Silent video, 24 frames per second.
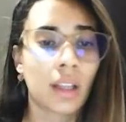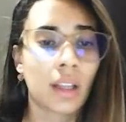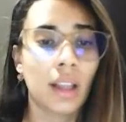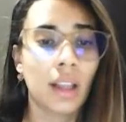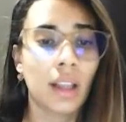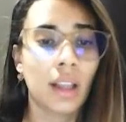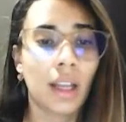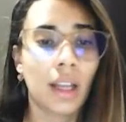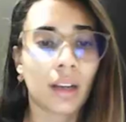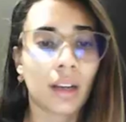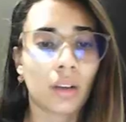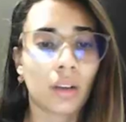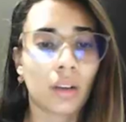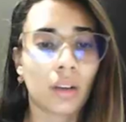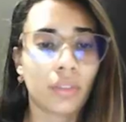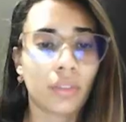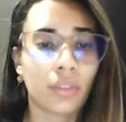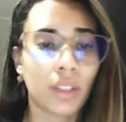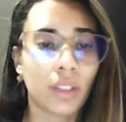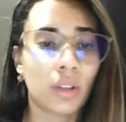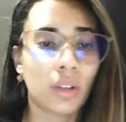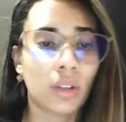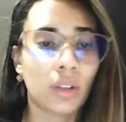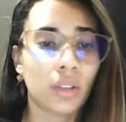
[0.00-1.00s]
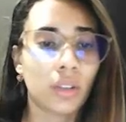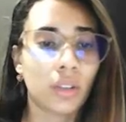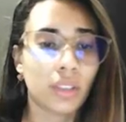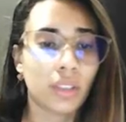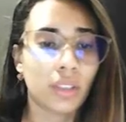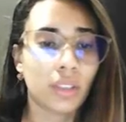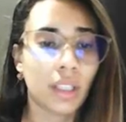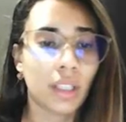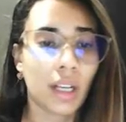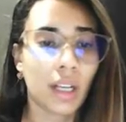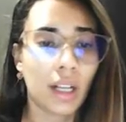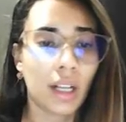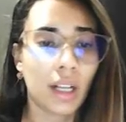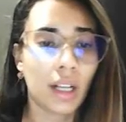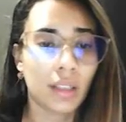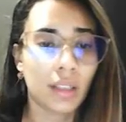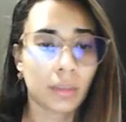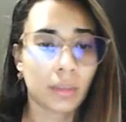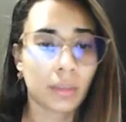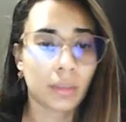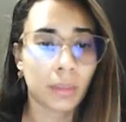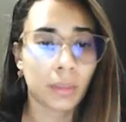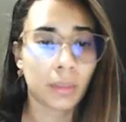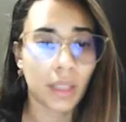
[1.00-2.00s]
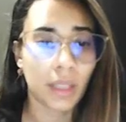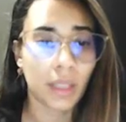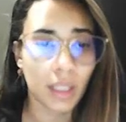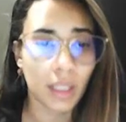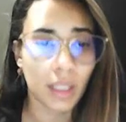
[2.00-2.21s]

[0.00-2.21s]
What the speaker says: lack of technology assessment